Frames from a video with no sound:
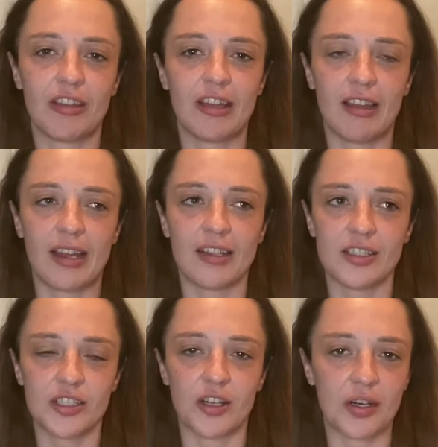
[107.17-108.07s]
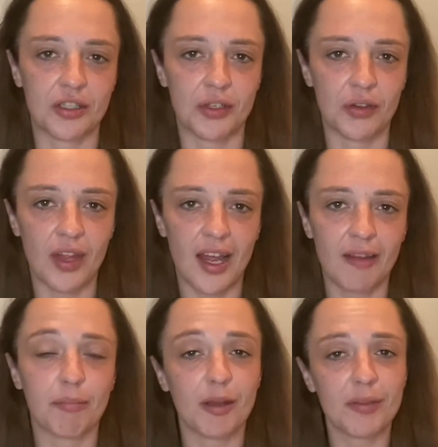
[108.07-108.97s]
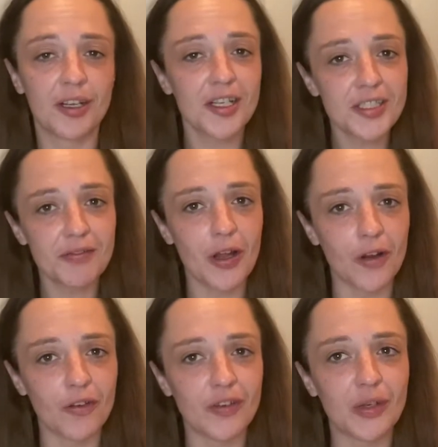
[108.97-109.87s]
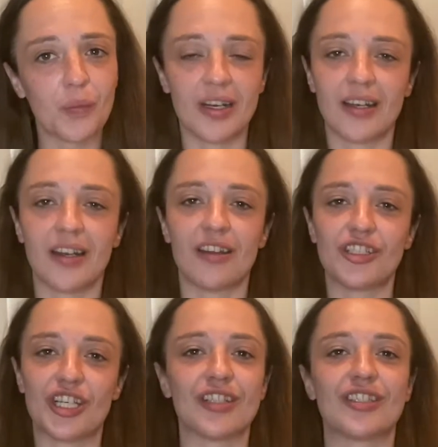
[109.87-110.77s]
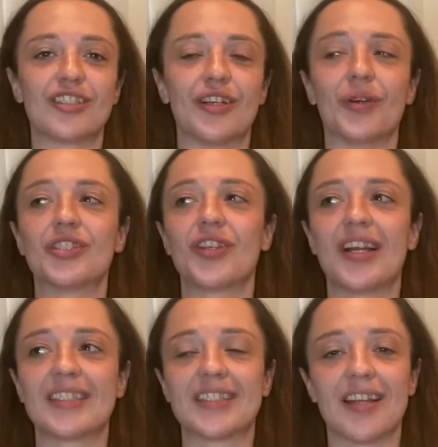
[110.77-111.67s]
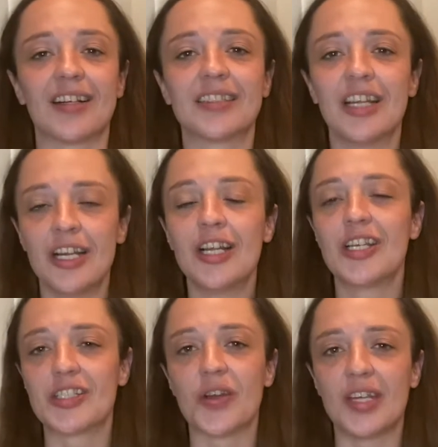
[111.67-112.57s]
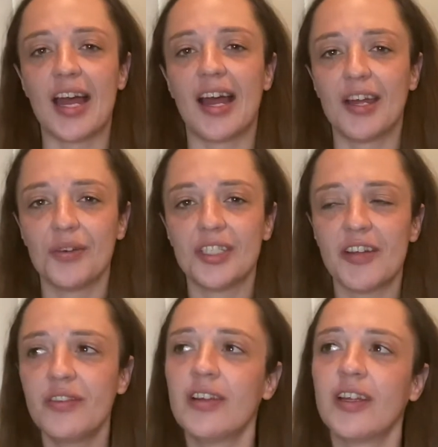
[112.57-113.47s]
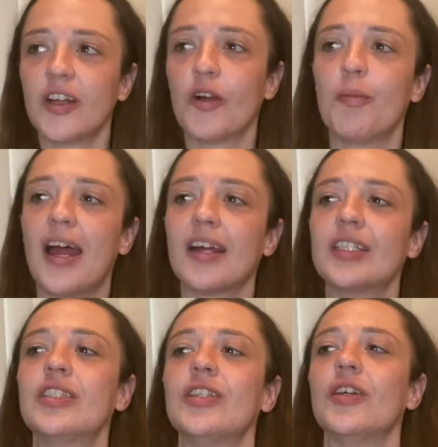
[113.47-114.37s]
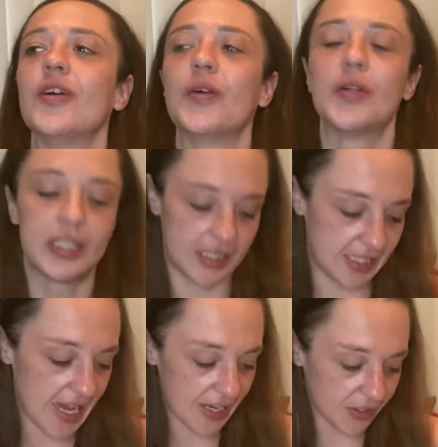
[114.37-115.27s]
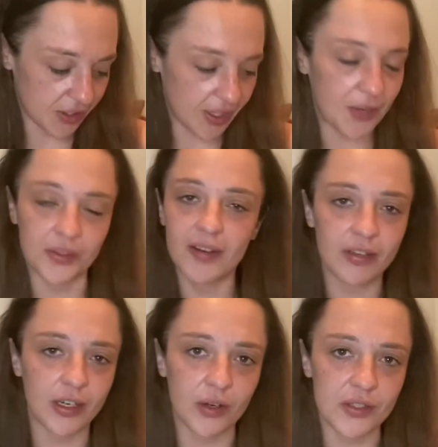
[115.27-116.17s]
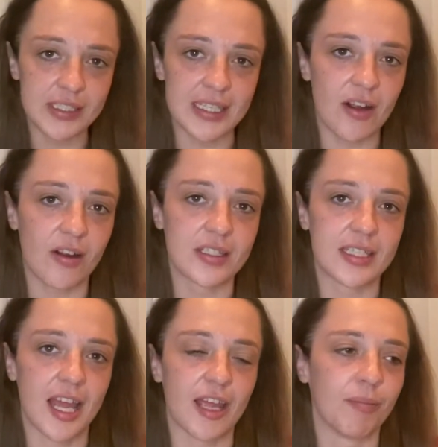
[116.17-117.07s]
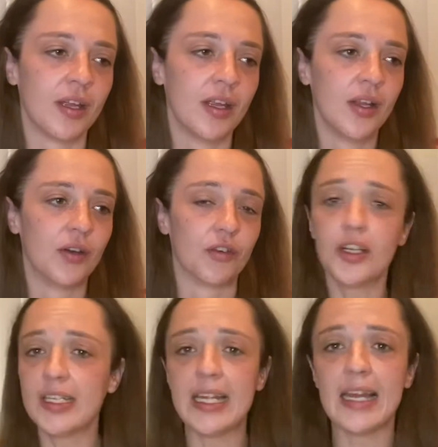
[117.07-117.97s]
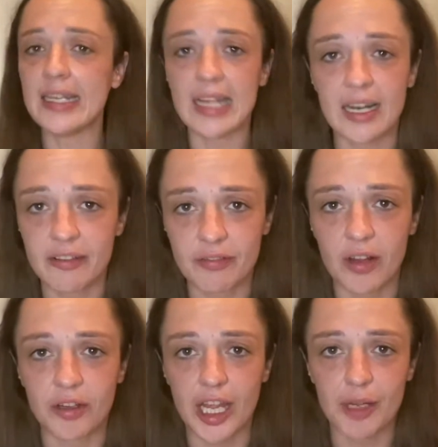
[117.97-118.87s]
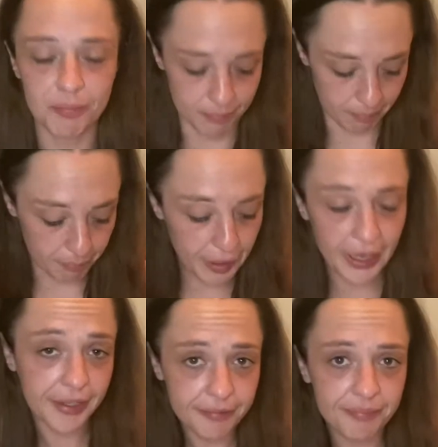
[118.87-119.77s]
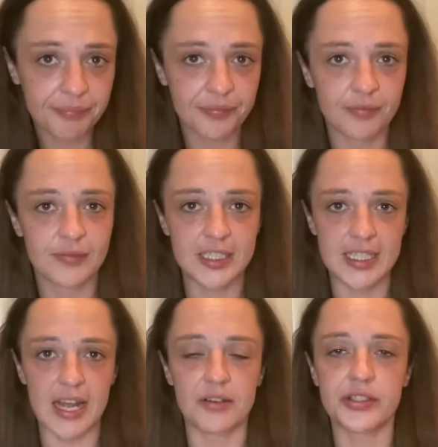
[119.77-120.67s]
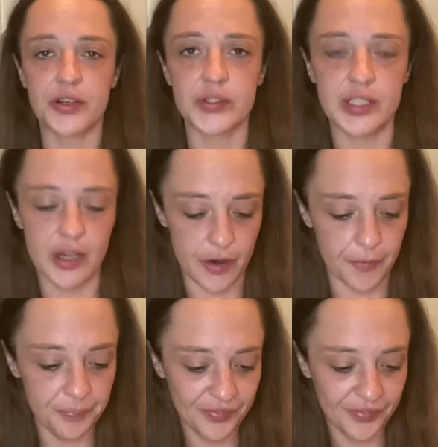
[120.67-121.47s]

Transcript: I guess you're allowed to do that, but because of COVID, we didn't get the chance to, so that sucked. So yeah, I would definitely go back to Seattle. I would love to go to a Seahawks game, really any NFL game, but Seattle's close to home.